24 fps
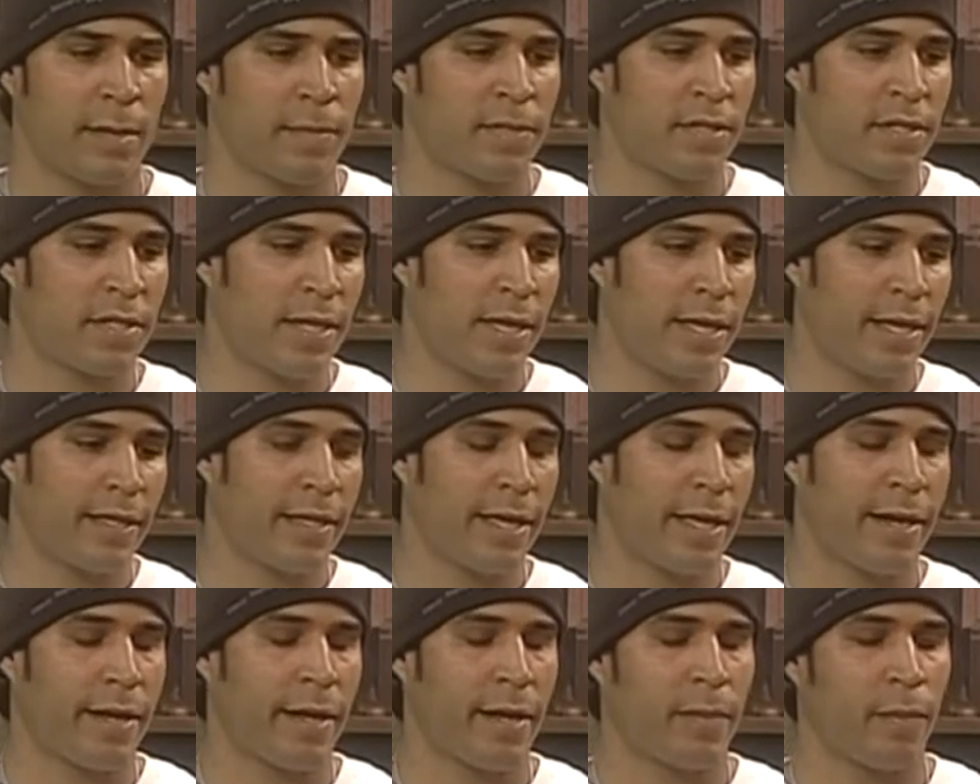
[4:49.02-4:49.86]
I'm
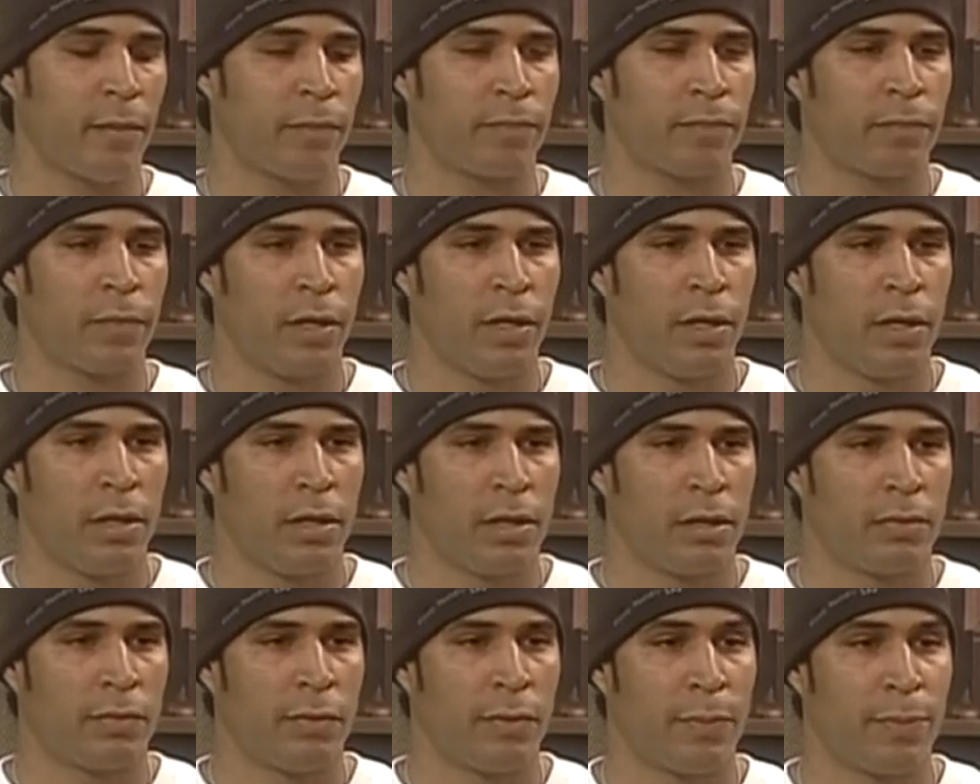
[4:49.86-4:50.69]
seeing that
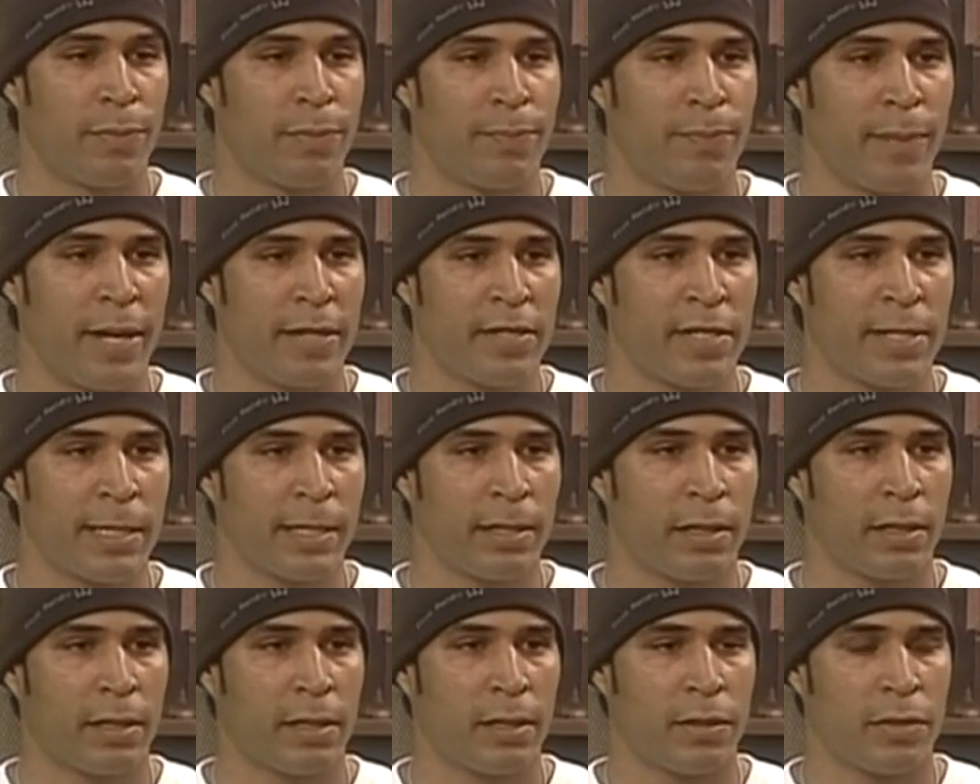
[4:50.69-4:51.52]
we're
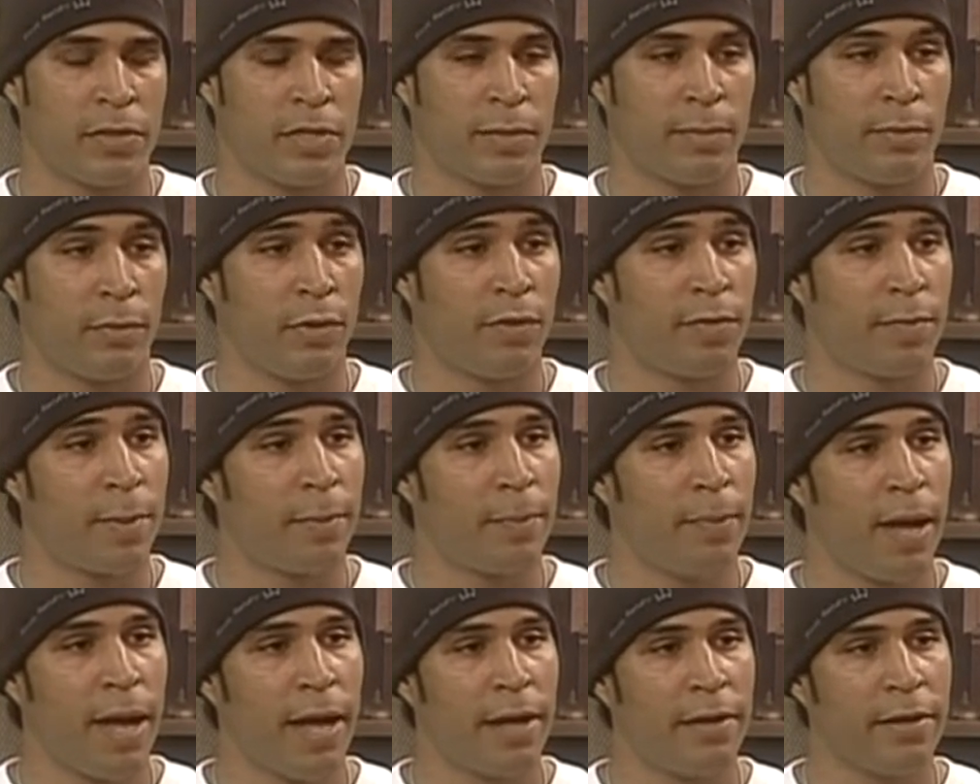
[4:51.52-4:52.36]
basically losing
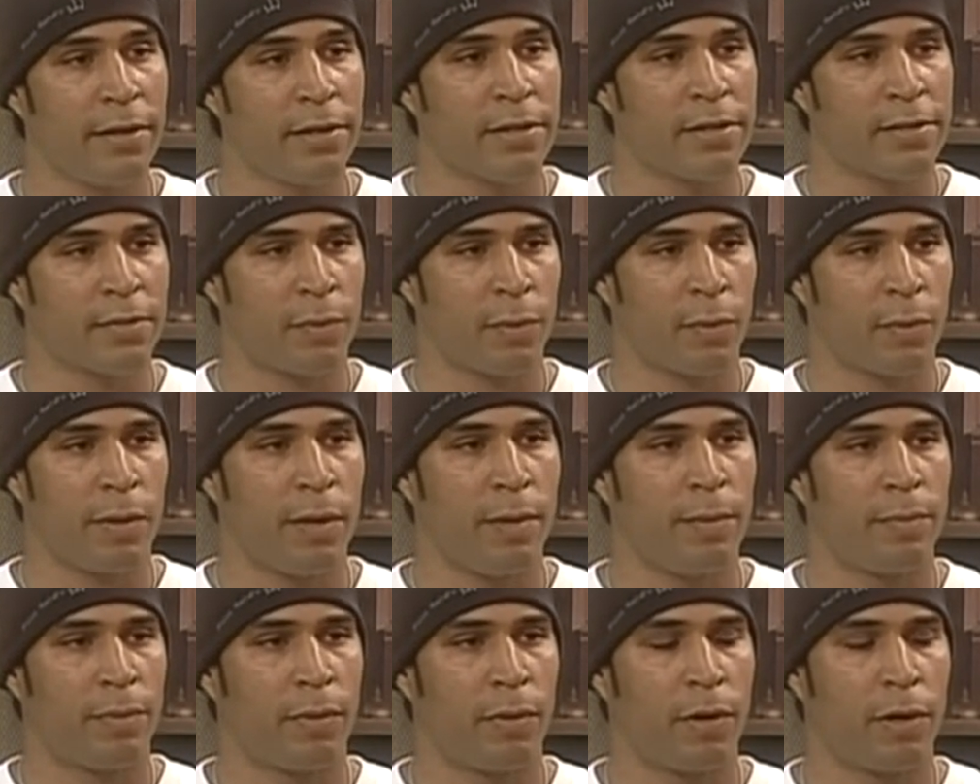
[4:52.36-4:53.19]
movement patterns. When
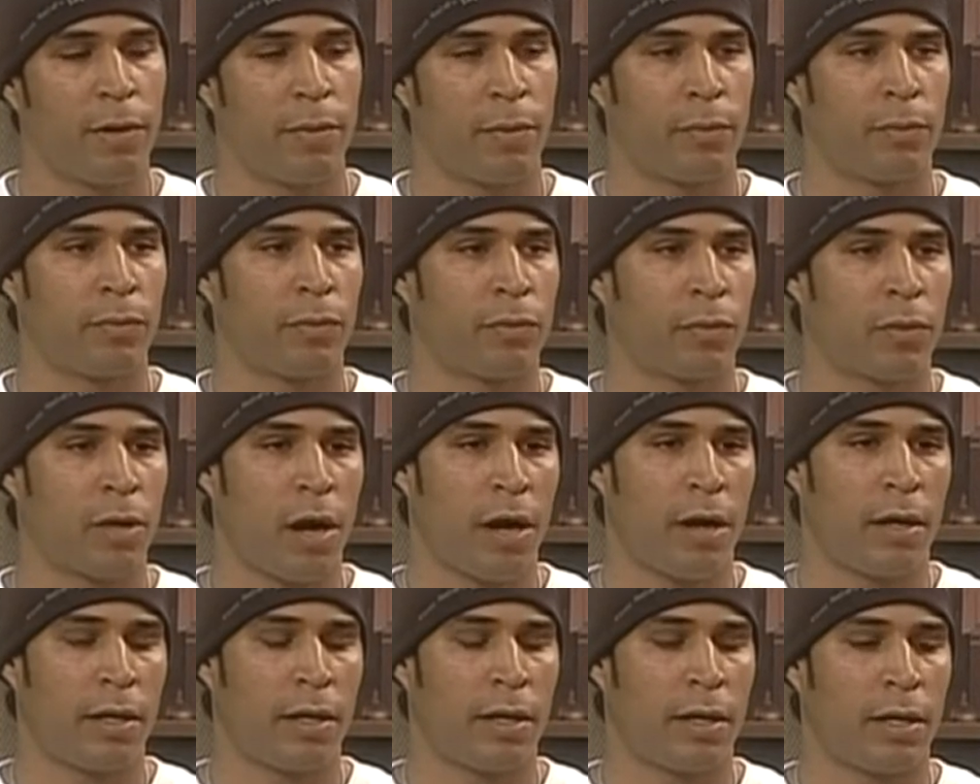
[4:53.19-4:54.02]
we're born,
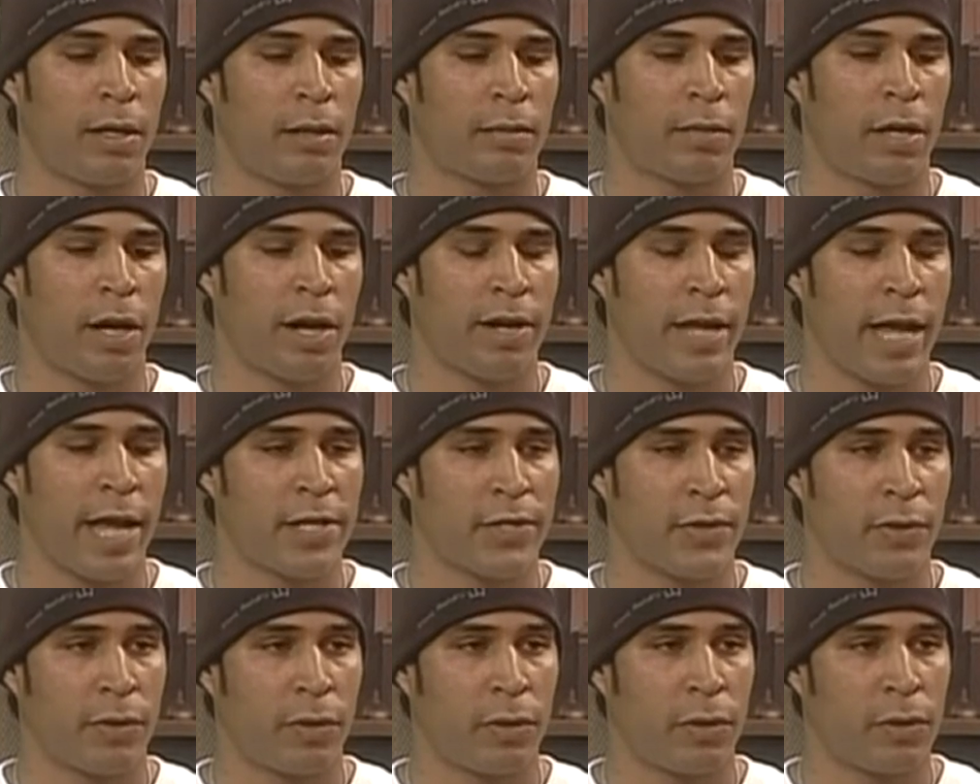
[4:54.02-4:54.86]
our
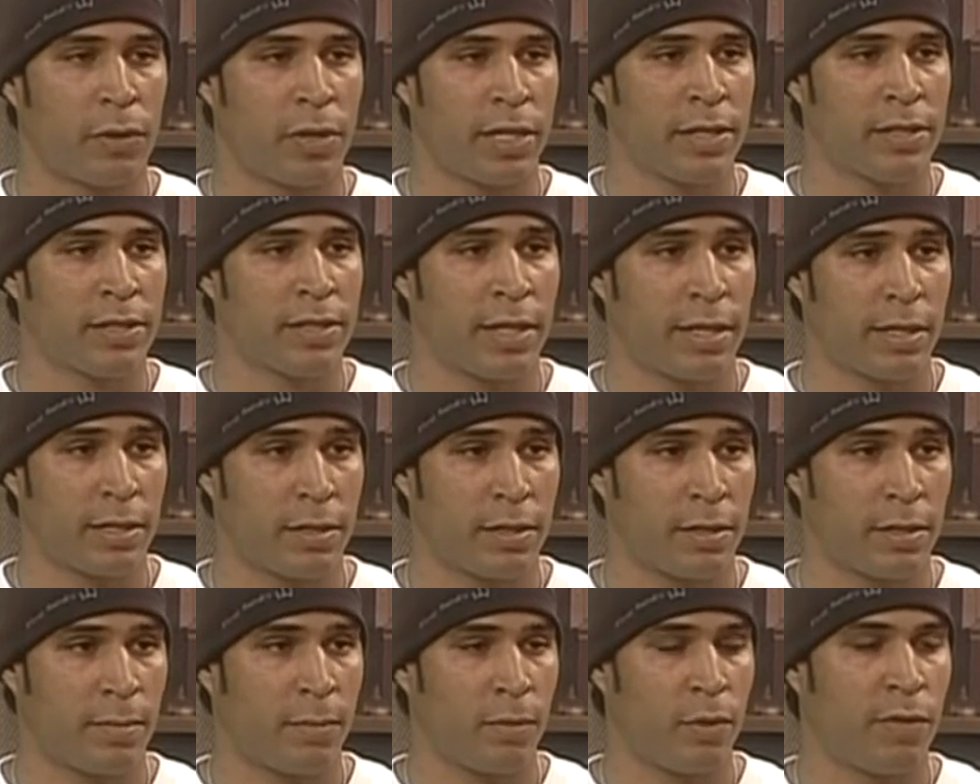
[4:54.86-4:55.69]
natural instinct
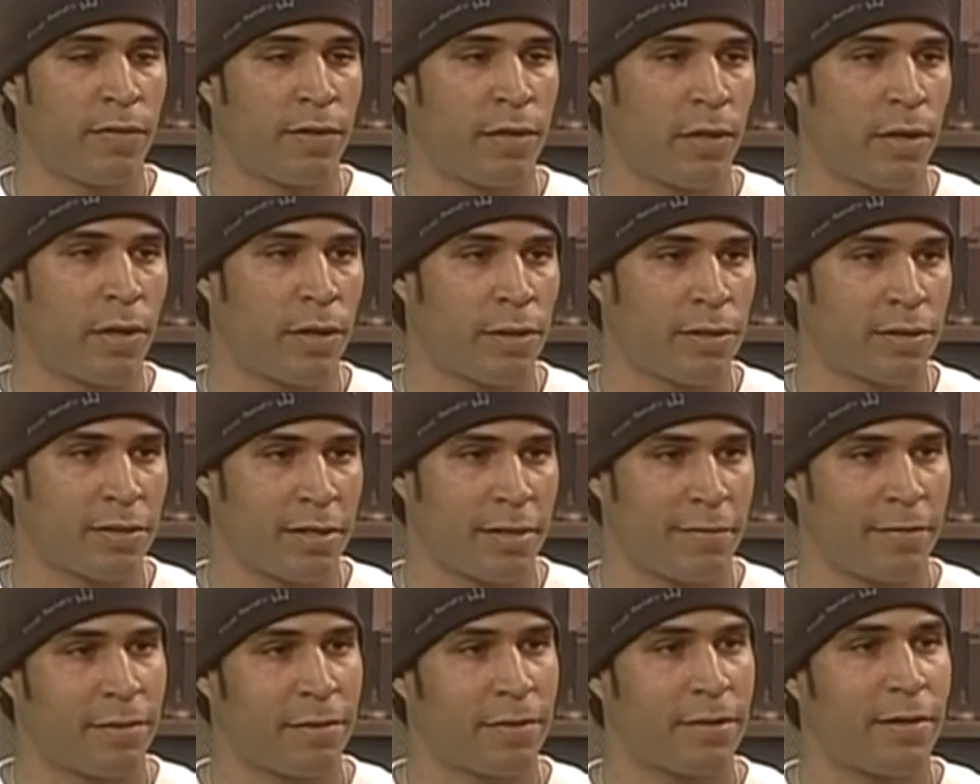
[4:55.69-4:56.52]
is to move in all
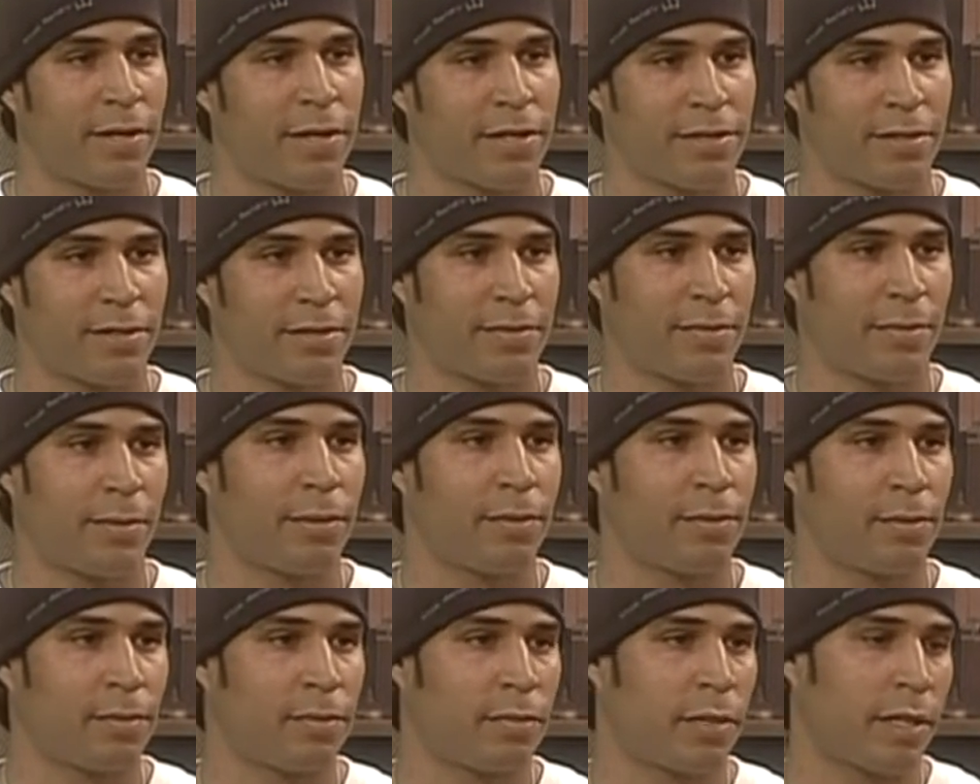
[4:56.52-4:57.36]
7 directions,
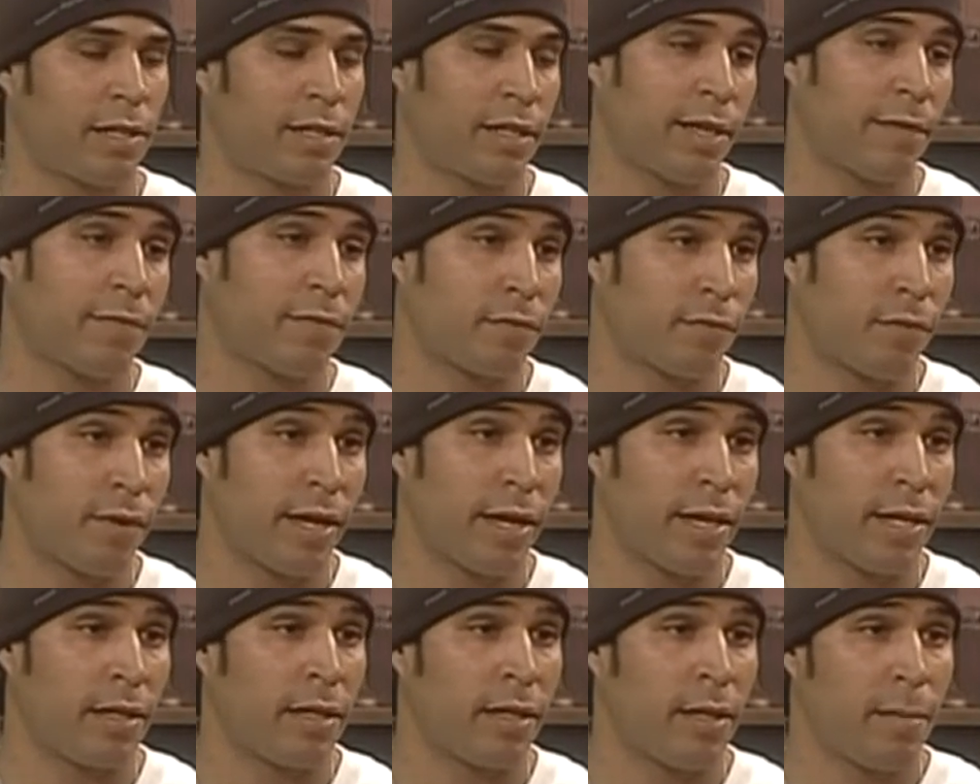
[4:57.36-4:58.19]
well, like left,
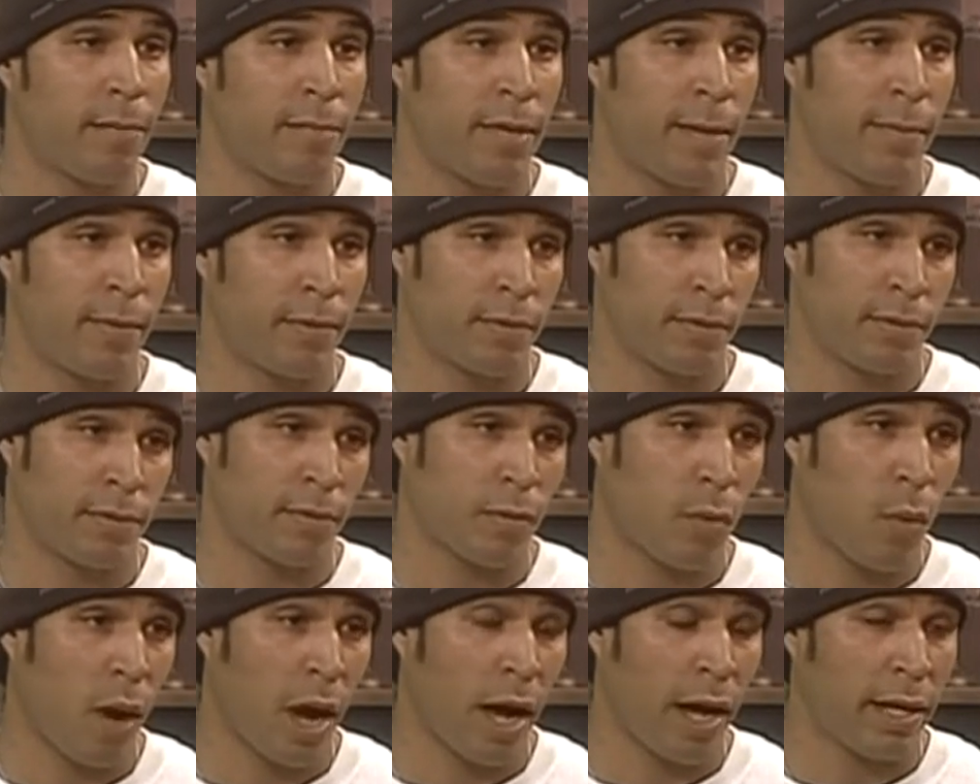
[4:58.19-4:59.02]
right, be able to
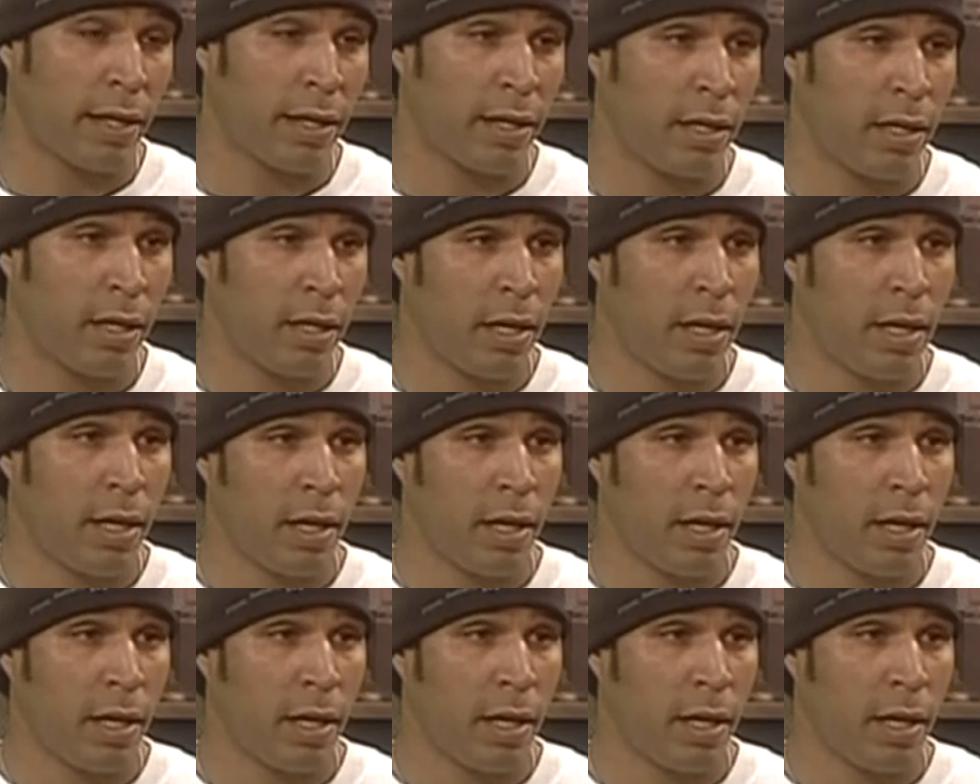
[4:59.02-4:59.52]
squat.